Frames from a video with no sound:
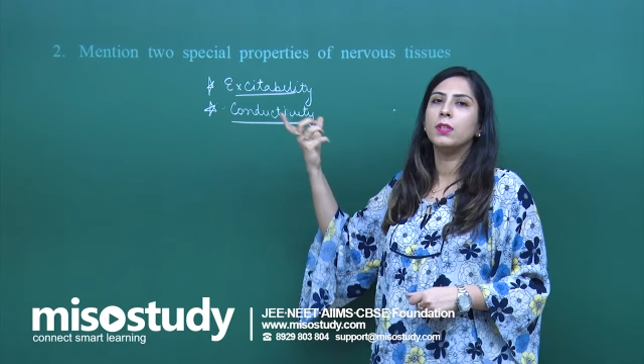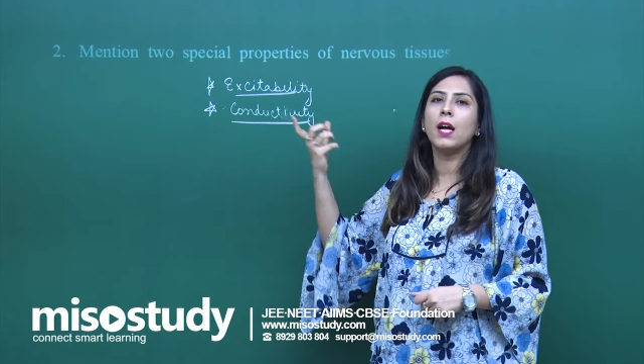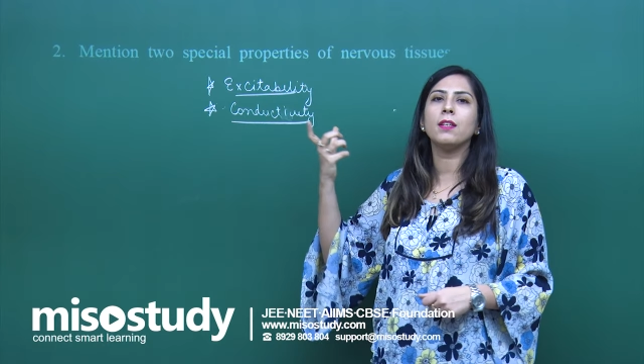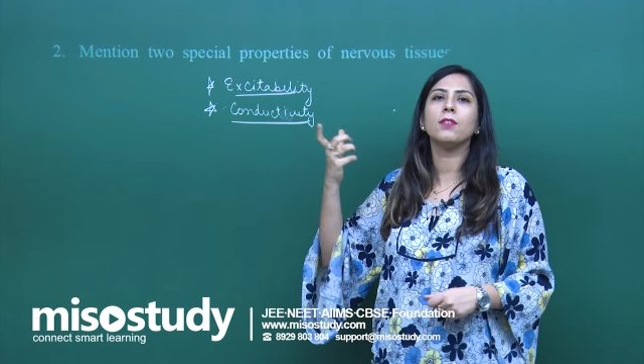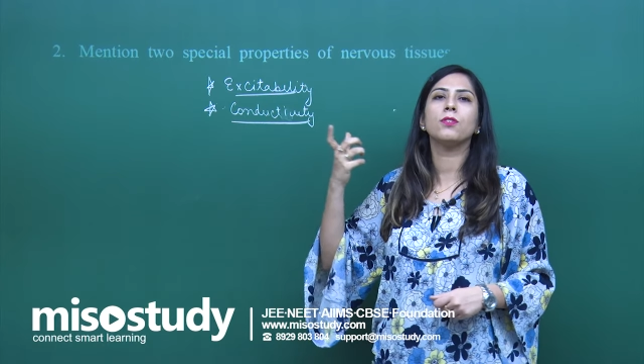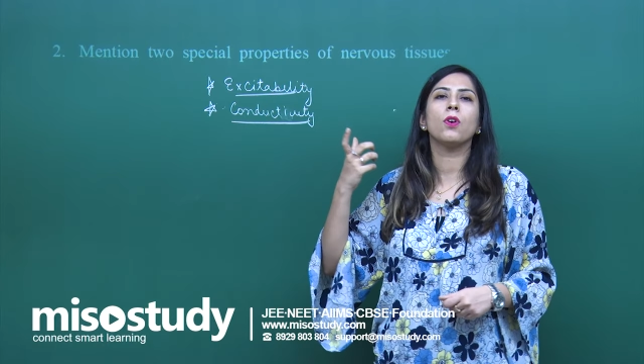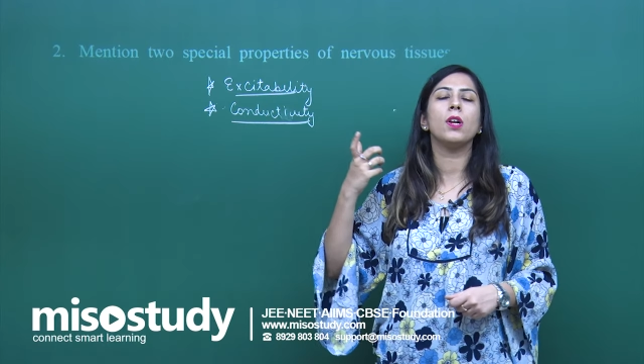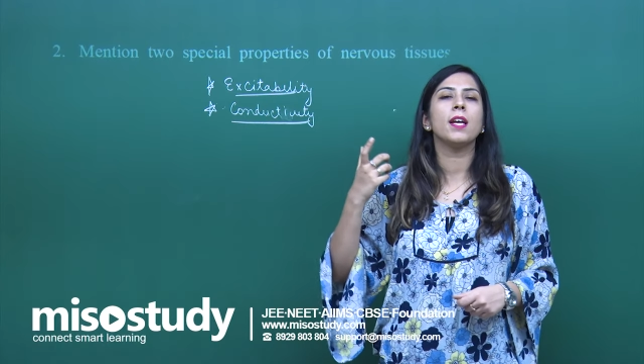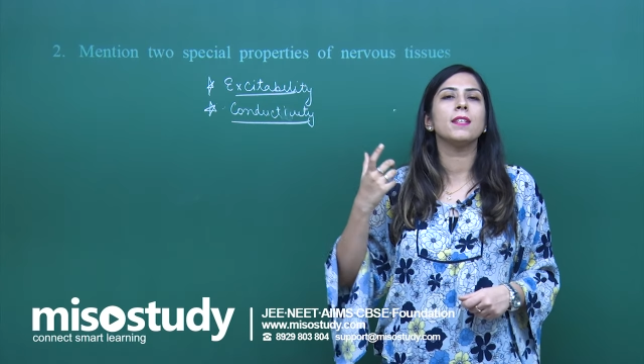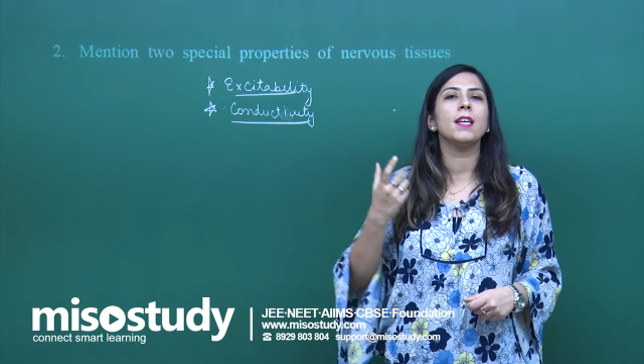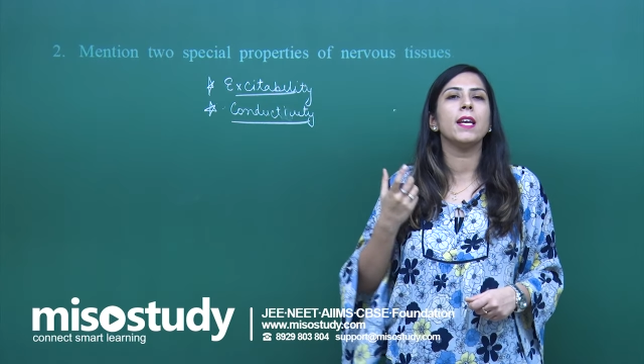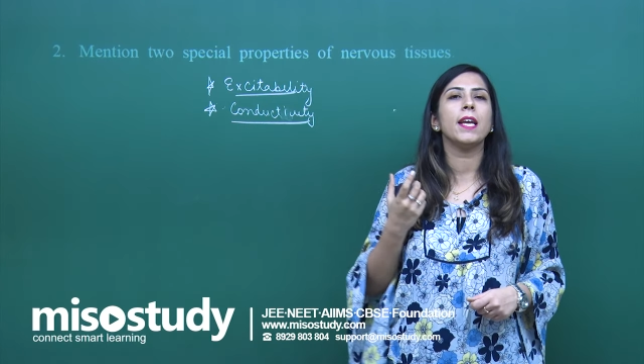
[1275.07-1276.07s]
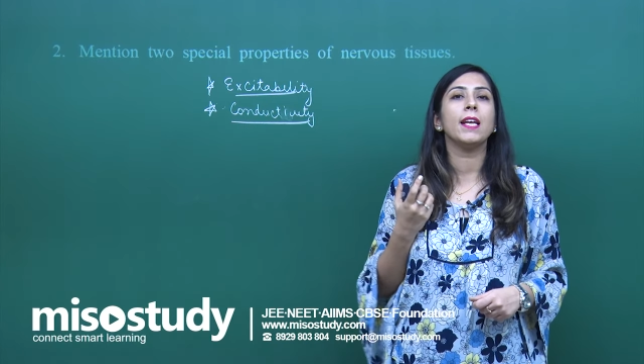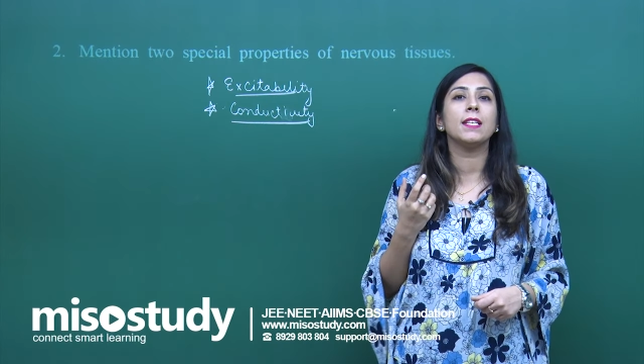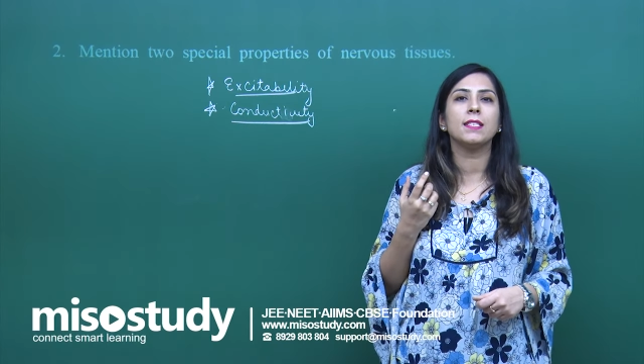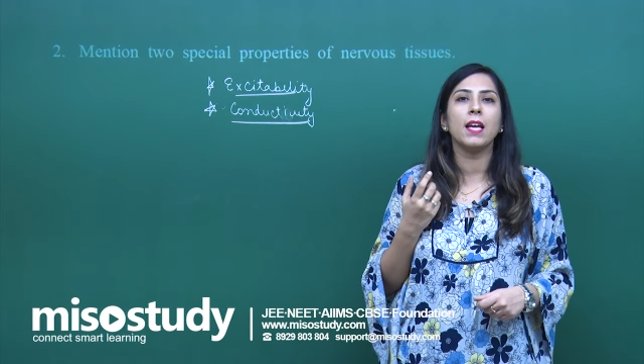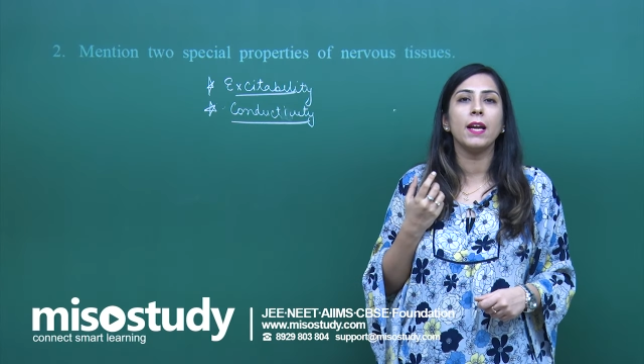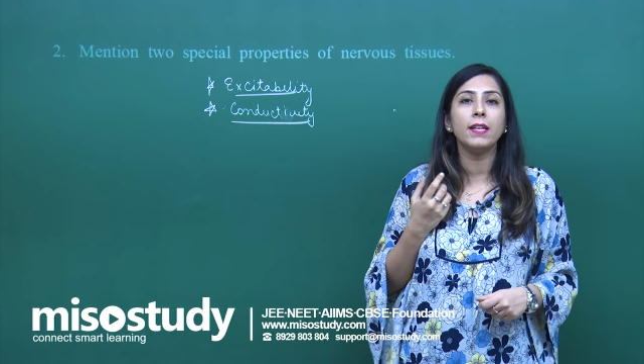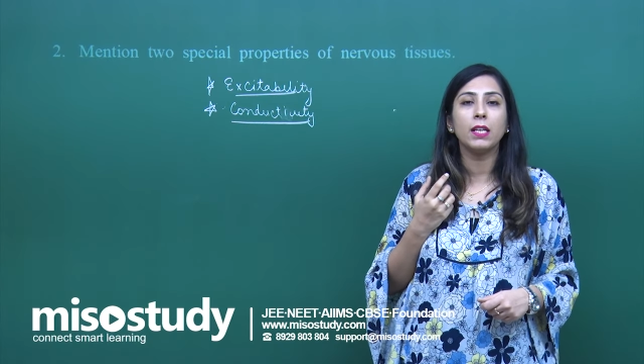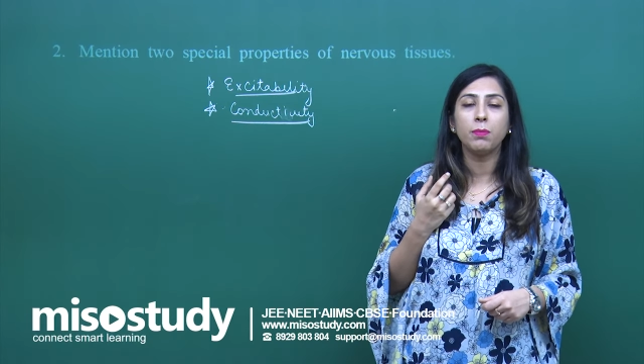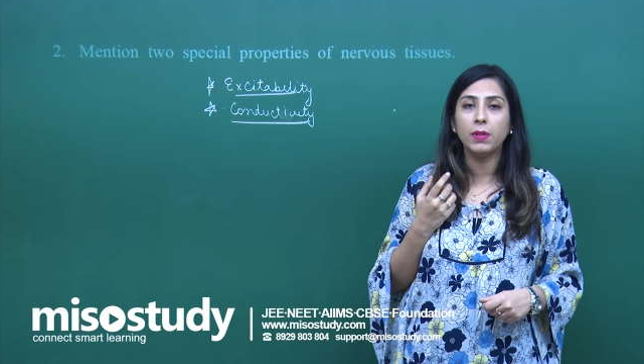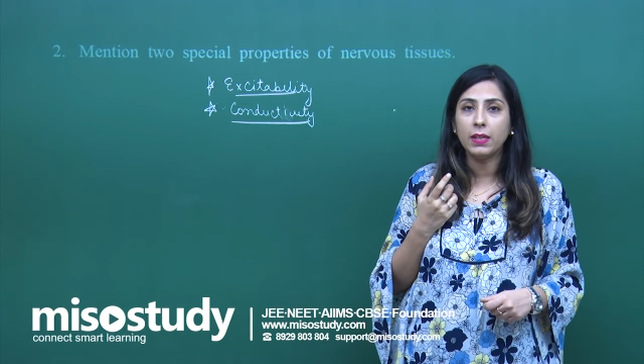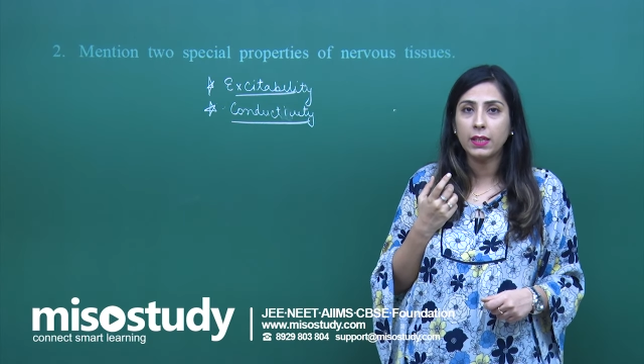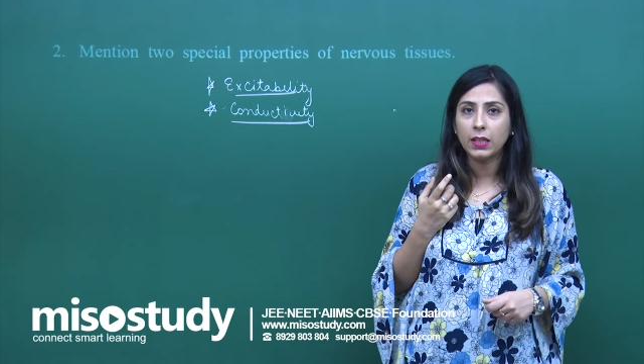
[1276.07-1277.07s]
that is called as a
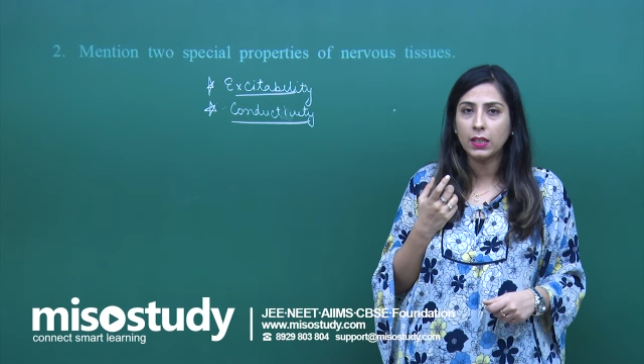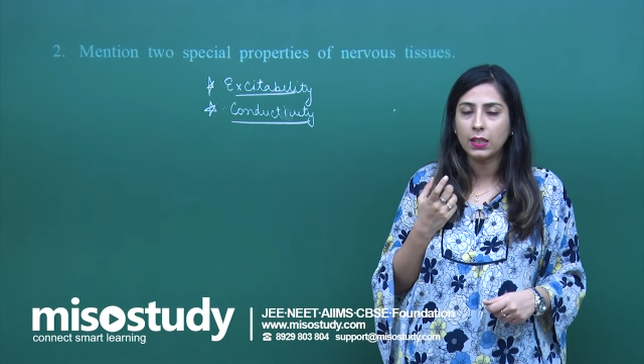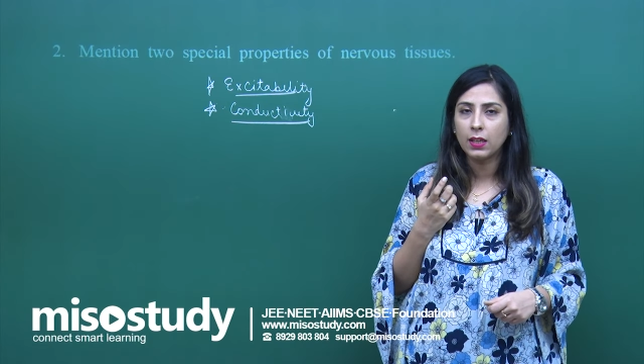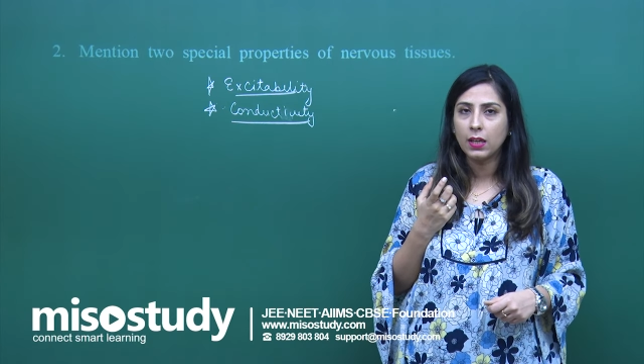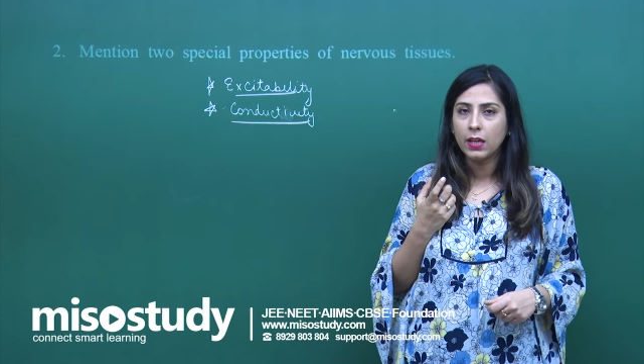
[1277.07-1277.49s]
excitability,